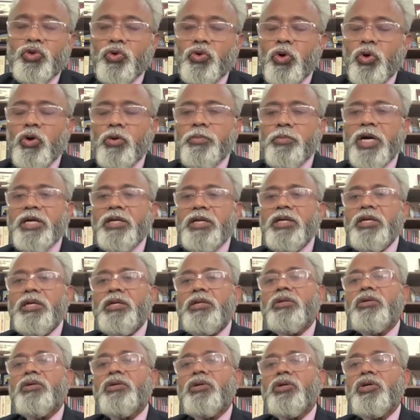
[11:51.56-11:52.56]
to Oman,
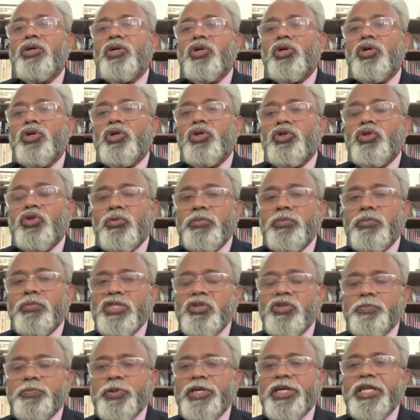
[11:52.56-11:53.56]
to
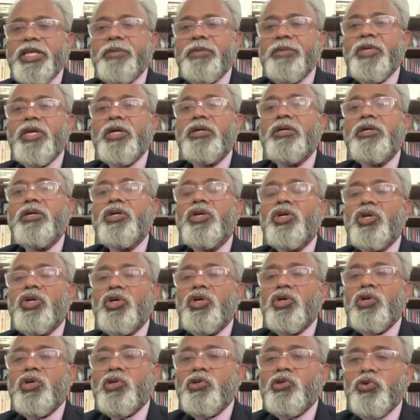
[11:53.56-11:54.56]
Mesopotamia,
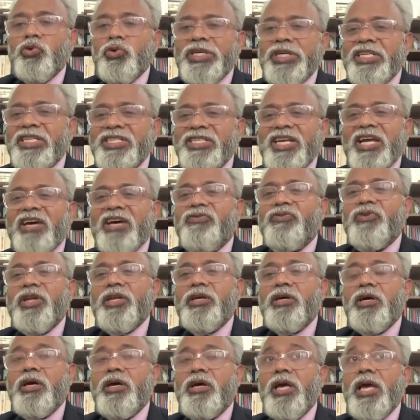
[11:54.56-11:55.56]
to East
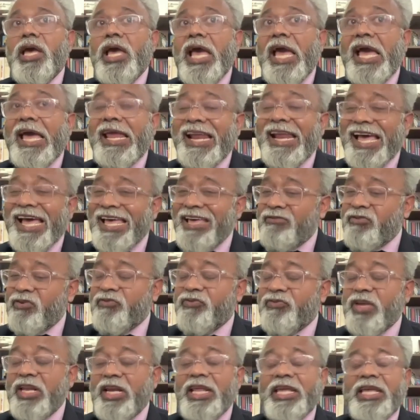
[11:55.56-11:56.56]
Africa, and I have
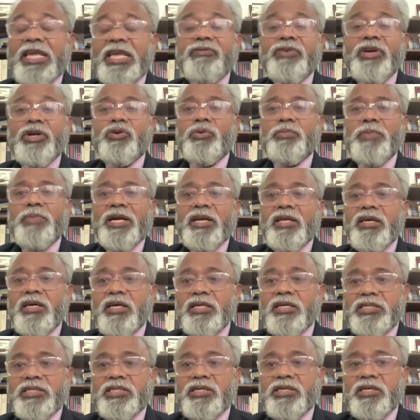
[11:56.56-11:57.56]
a feeling even to
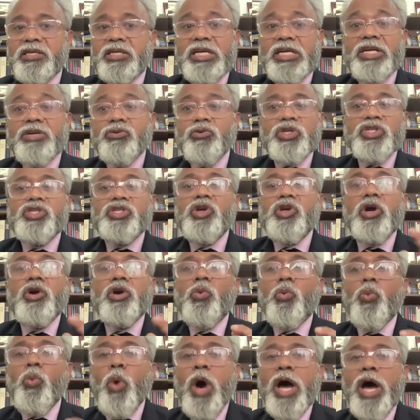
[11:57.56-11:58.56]
Madagascar. It was
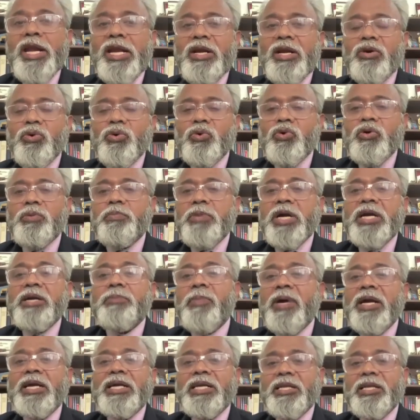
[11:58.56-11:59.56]
not one route,
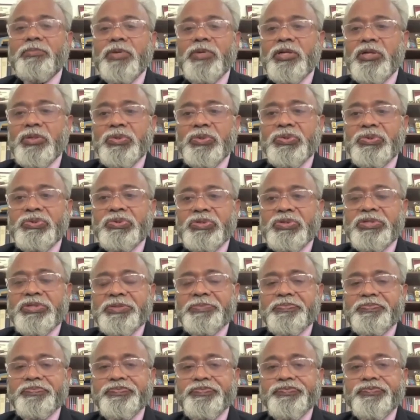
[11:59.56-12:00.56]
but multiple
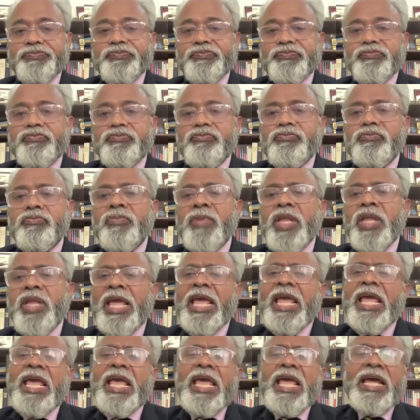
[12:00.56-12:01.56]
routes.
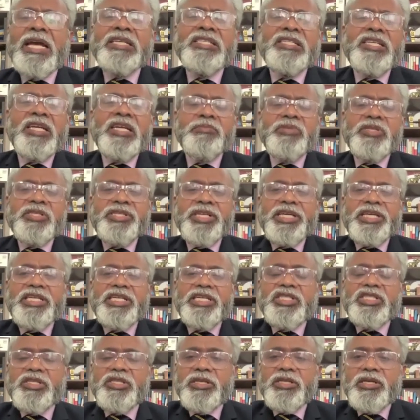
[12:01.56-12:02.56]
At some
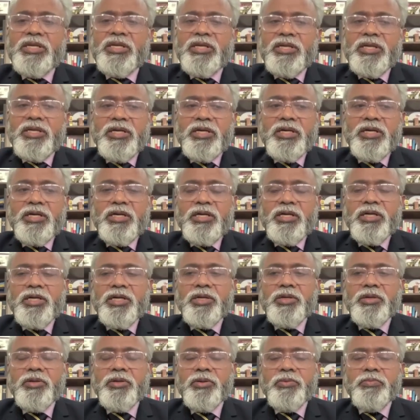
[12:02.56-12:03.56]
stage,
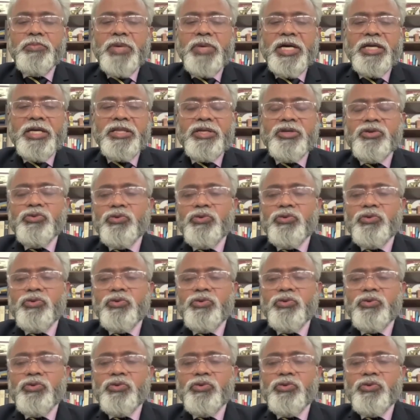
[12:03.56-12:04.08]
uh, by